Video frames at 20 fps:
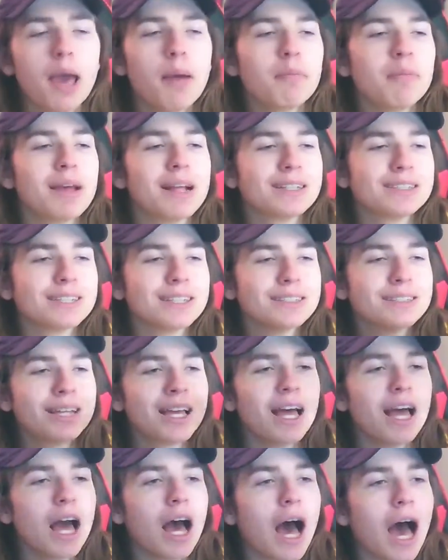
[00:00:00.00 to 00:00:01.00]
Man says,
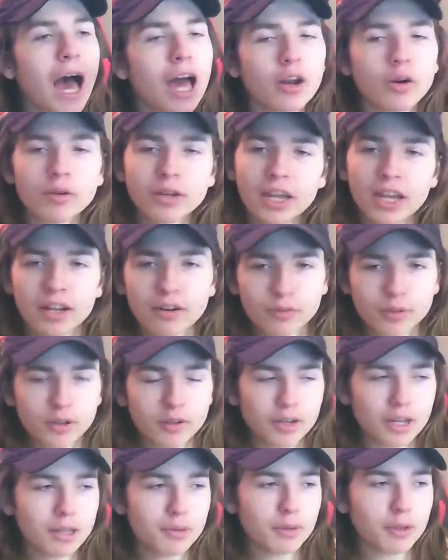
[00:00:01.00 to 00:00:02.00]
I don't care if we don't
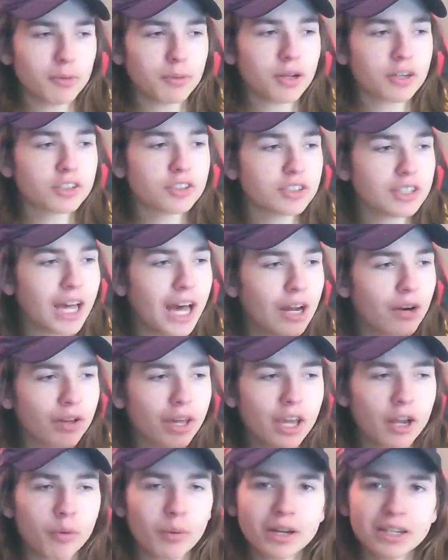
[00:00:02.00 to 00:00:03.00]
got the mother boxes. I don't
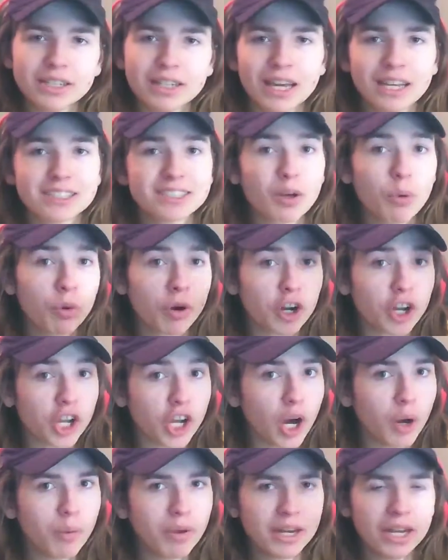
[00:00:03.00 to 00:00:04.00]
care what it takes. We're
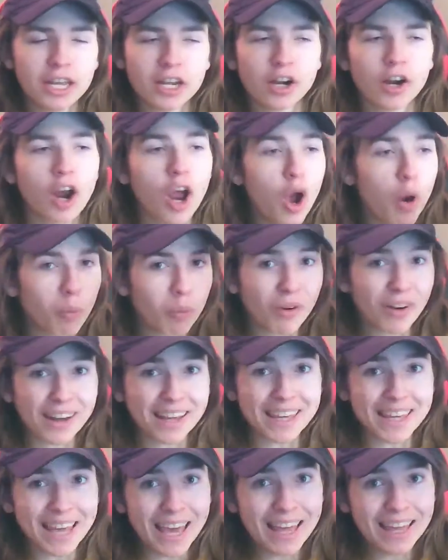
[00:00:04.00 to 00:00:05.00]
going here. We're
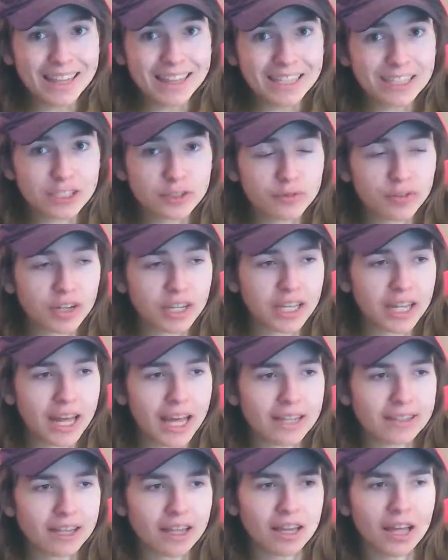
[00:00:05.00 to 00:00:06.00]
getting these freaking
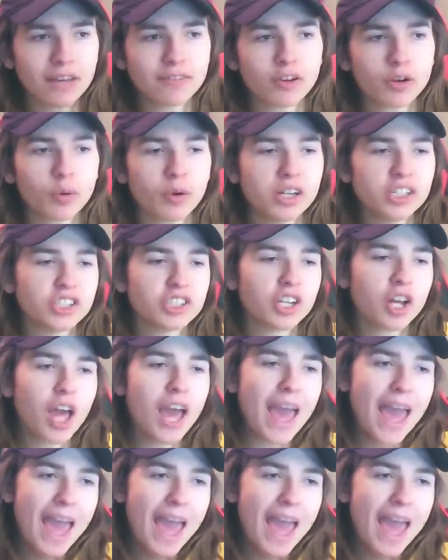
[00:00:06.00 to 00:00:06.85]
anti-life equation.